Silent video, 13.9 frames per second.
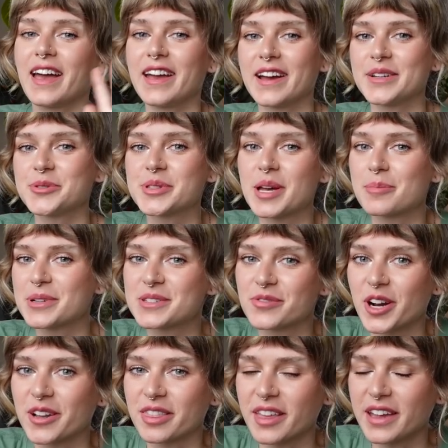Hey guys, what's up? It's
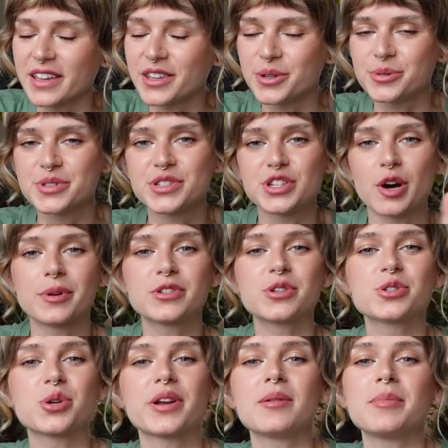Fern. Thank you so much for
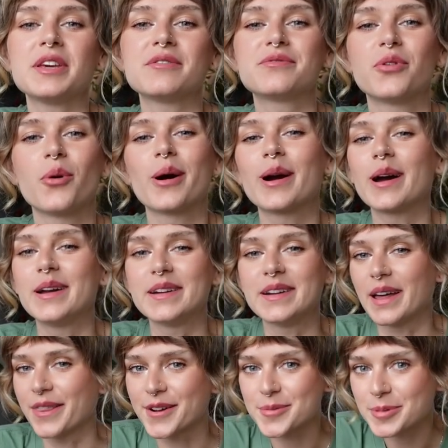joining me for
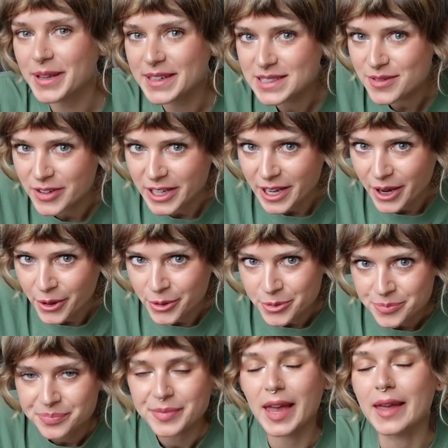another planty video.
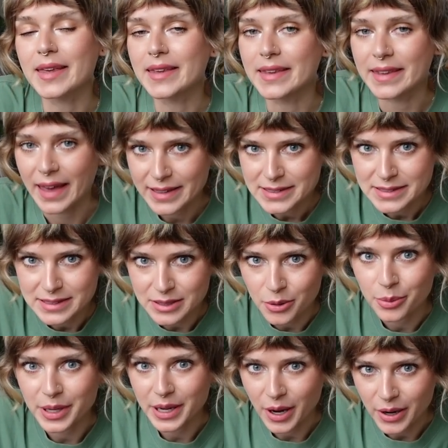Yes,
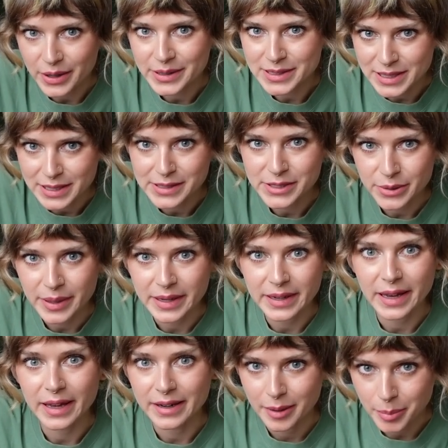we are indeed doing
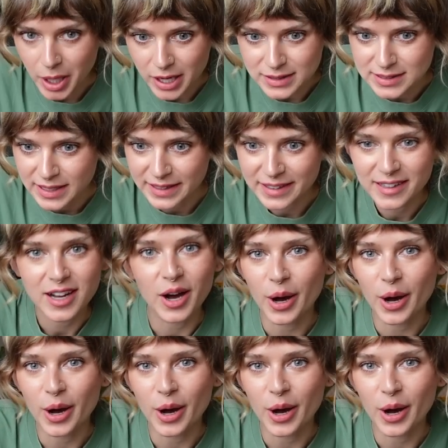an unboxing